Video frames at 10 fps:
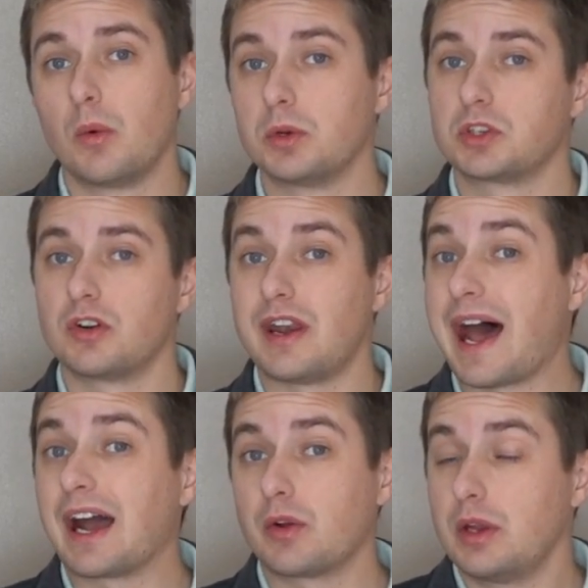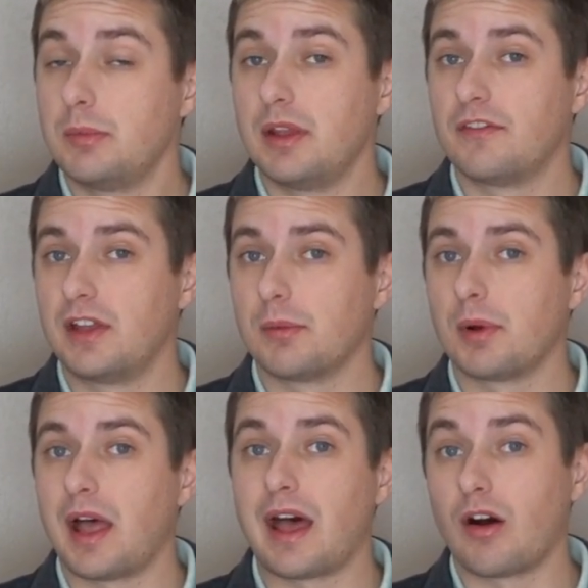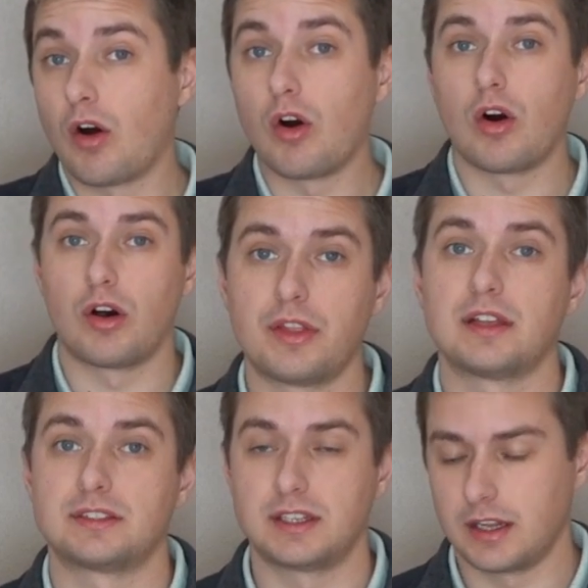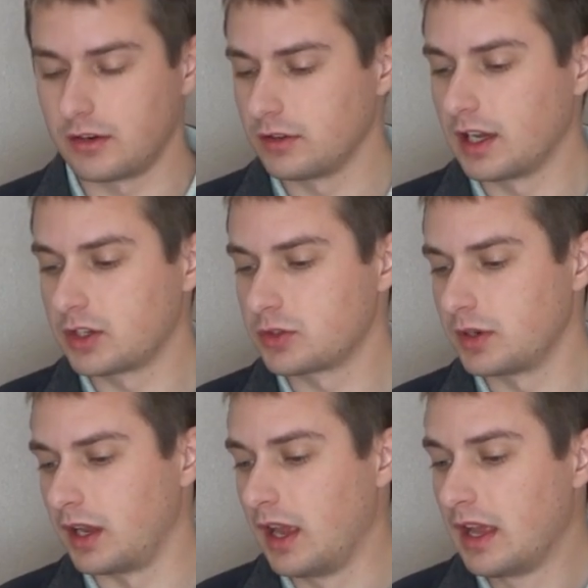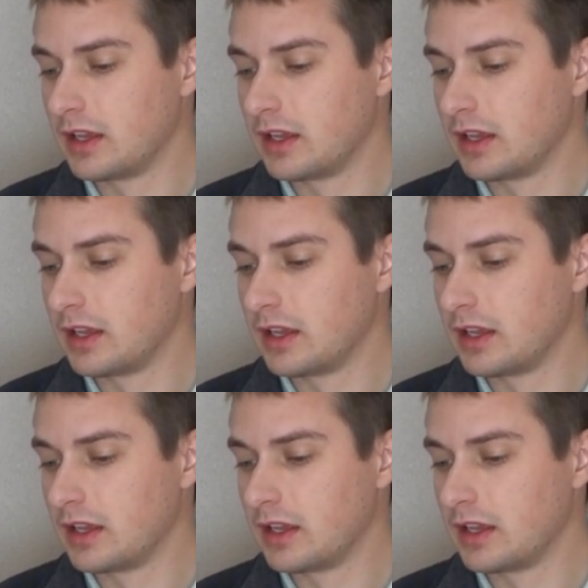which are not going to be available at all that standard luxury.